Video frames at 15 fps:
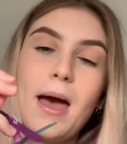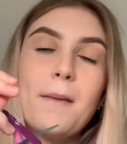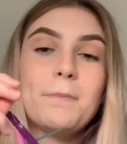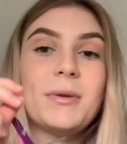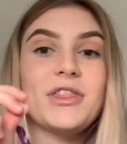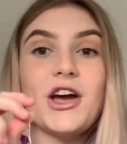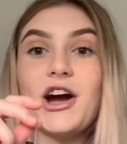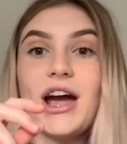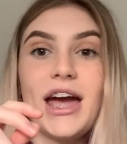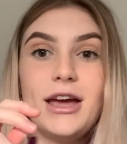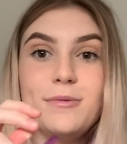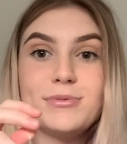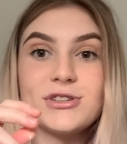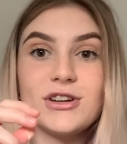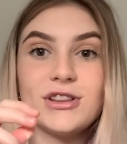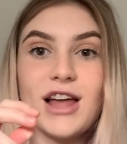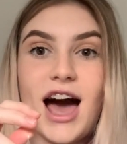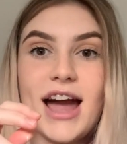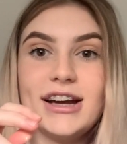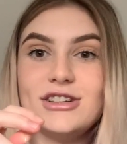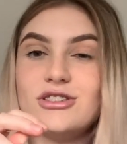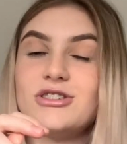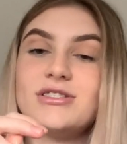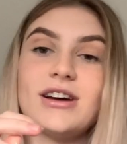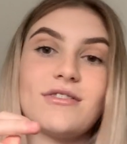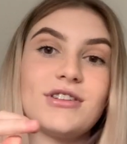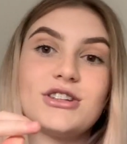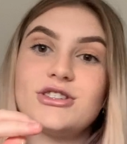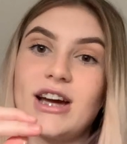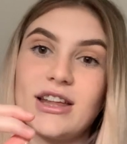but there are heaps online and you should
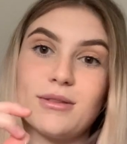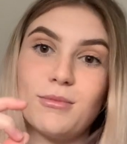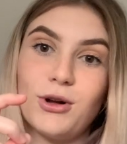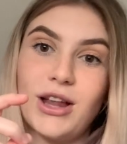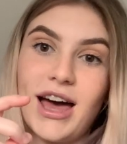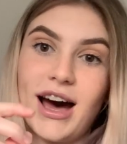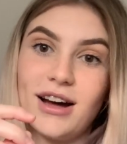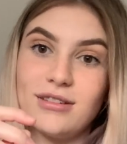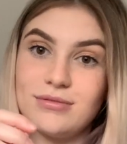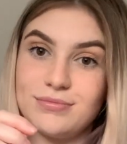definitely check them all out.